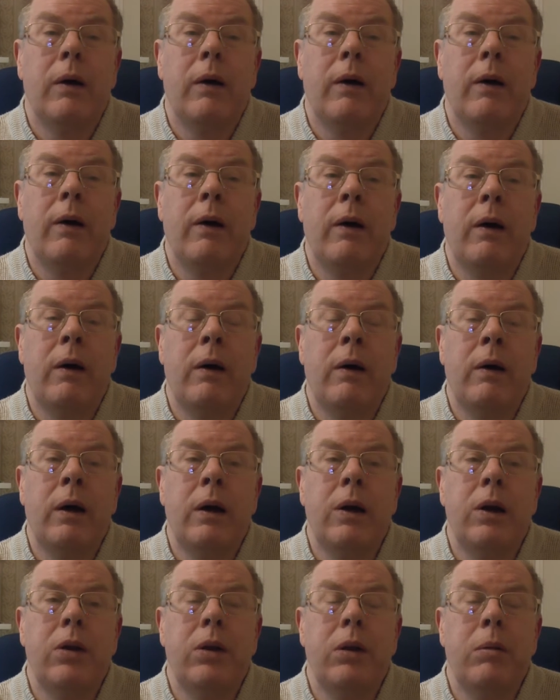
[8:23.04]

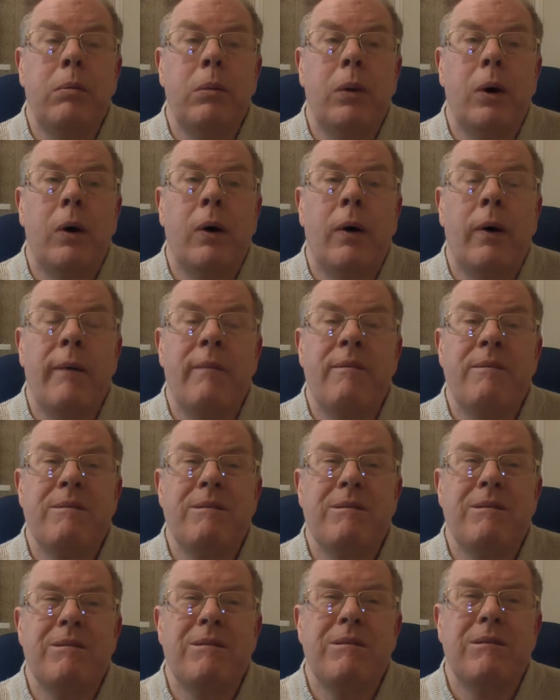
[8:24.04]
Anything more?
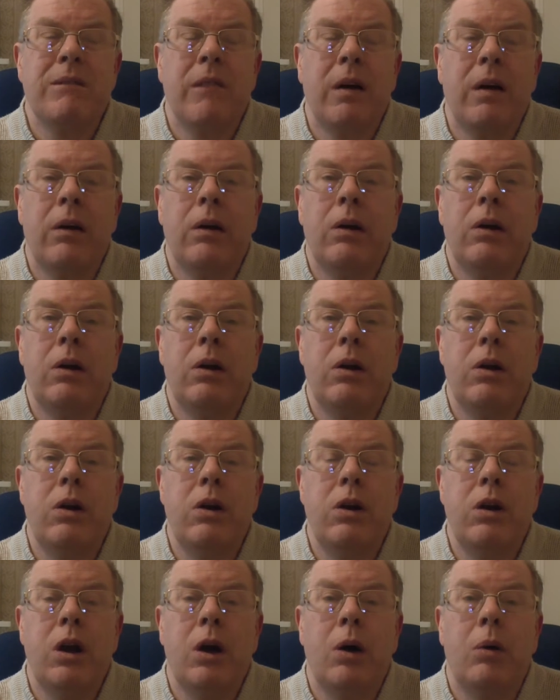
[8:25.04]

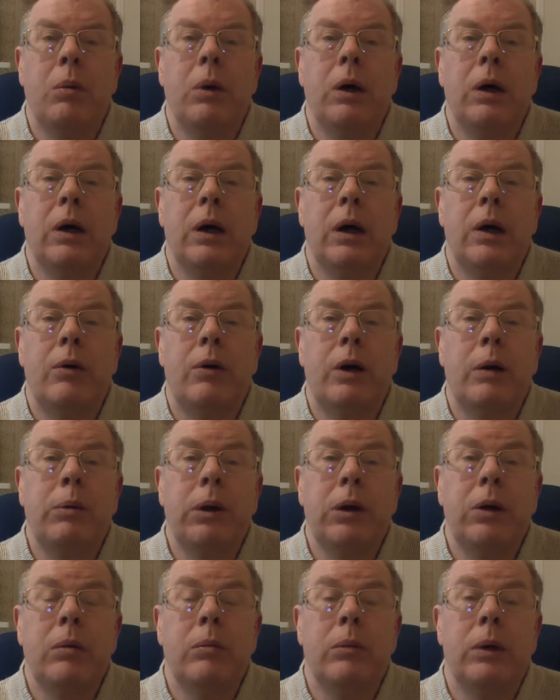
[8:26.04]
No. I'll wrap
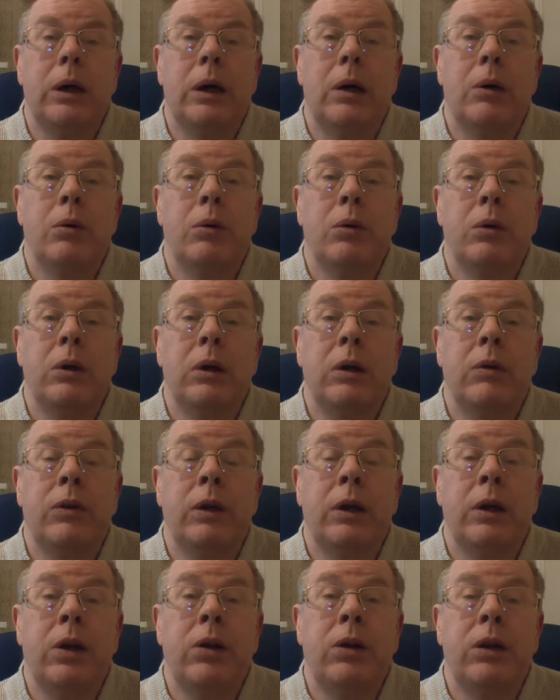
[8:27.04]
it up now. If
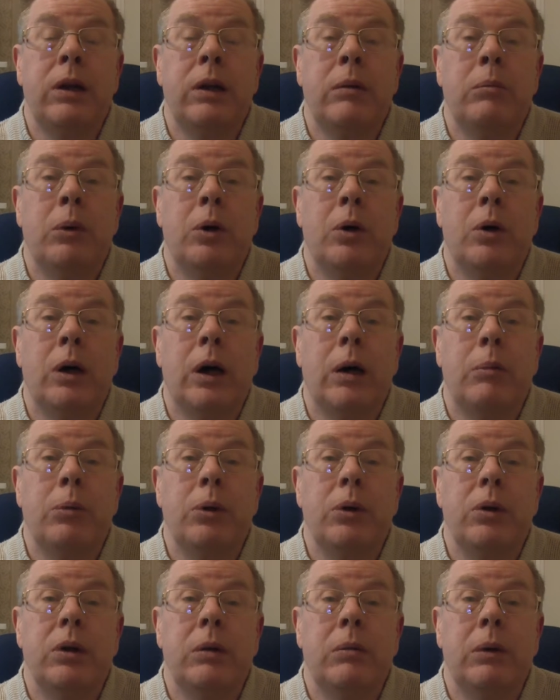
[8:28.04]
anything more
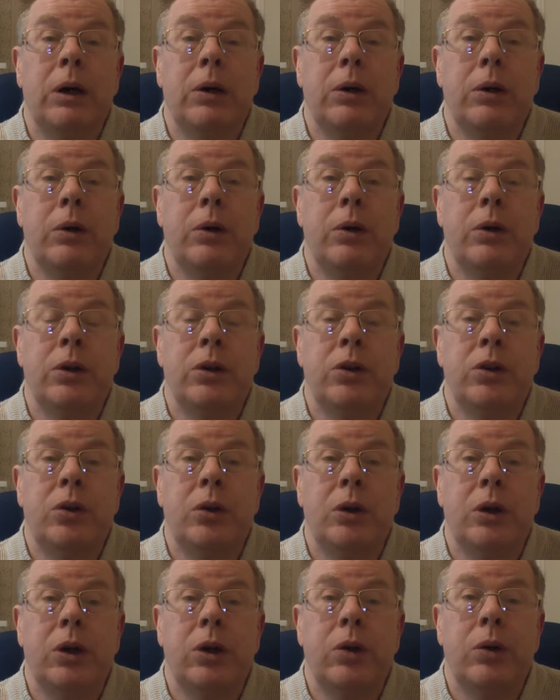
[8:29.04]
happens, I might do another
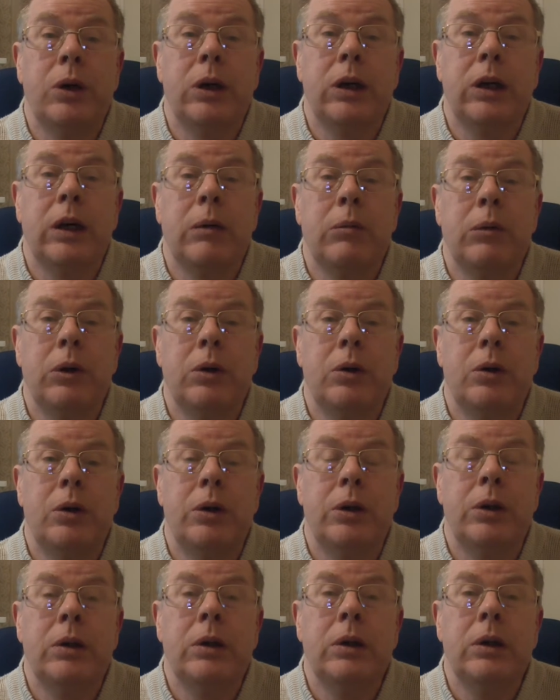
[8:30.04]
talking to a
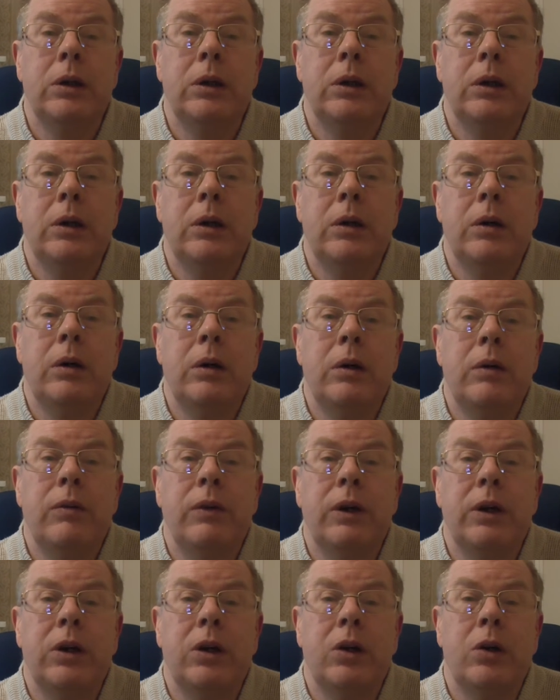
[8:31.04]
camcorder
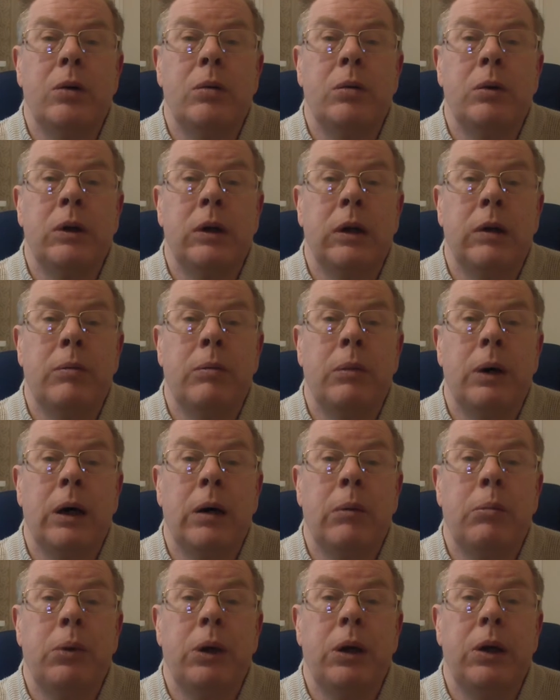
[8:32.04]
video, give my
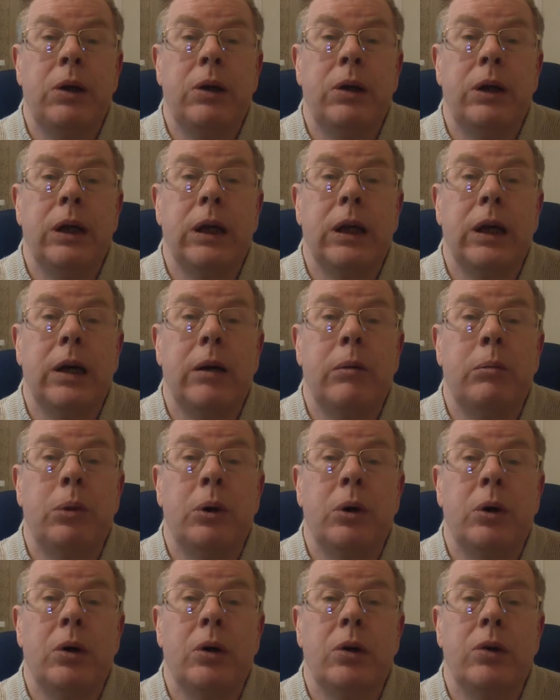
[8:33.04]
opinion again,
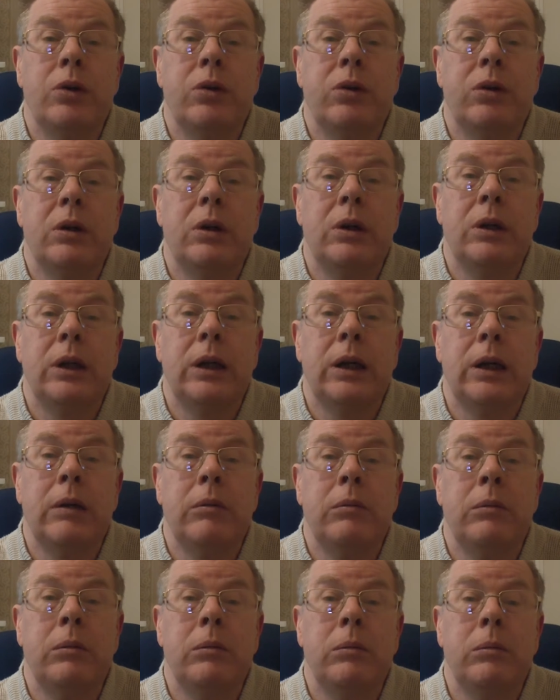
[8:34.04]
but until
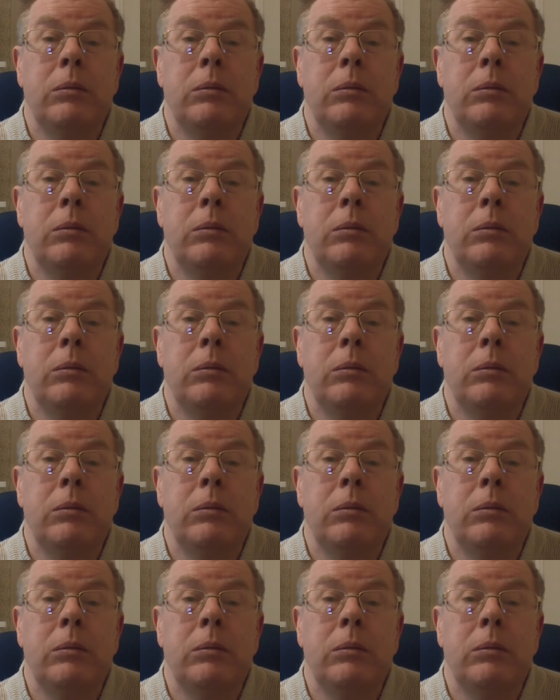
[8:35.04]
then,